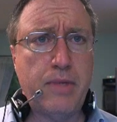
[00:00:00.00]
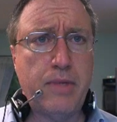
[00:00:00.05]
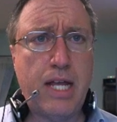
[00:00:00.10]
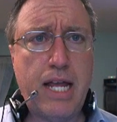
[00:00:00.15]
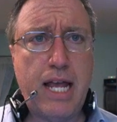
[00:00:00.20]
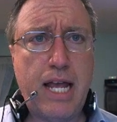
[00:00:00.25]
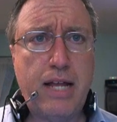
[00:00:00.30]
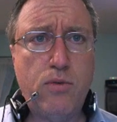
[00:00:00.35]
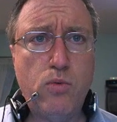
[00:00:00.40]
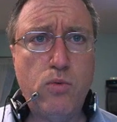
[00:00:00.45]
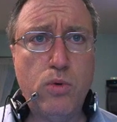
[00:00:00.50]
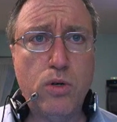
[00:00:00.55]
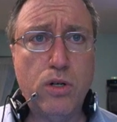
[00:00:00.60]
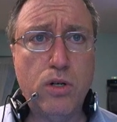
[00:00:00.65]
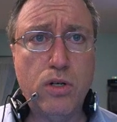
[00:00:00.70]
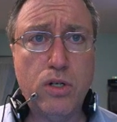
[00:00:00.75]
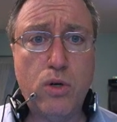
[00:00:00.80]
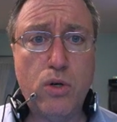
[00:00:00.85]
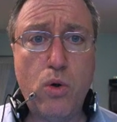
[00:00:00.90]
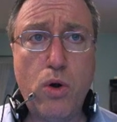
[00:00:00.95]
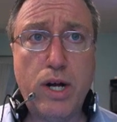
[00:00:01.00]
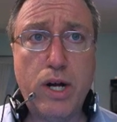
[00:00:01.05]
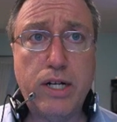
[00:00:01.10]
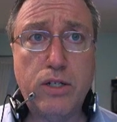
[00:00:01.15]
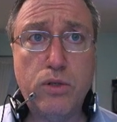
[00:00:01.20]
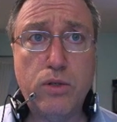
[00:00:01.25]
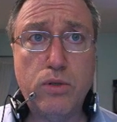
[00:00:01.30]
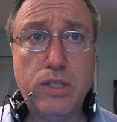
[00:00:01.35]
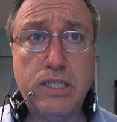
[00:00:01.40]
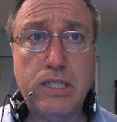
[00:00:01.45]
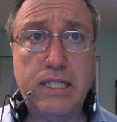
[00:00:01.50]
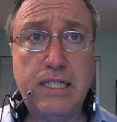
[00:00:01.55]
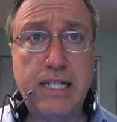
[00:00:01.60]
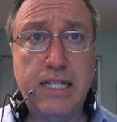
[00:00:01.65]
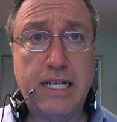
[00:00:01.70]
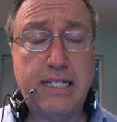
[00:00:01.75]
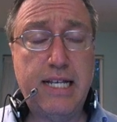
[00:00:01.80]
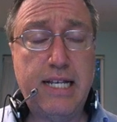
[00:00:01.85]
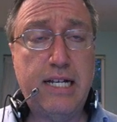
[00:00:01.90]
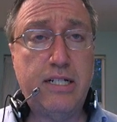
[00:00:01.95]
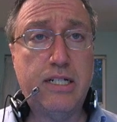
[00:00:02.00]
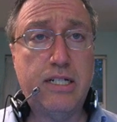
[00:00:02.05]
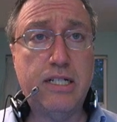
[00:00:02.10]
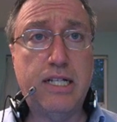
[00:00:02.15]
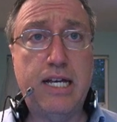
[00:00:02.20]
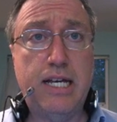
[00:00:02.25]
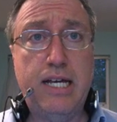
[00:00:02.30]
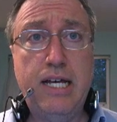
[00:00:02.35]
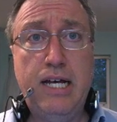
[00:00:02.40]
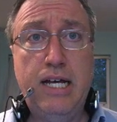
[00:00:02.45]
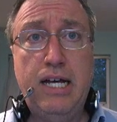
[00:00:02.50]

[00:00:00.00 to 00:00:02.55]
And we're going to essentially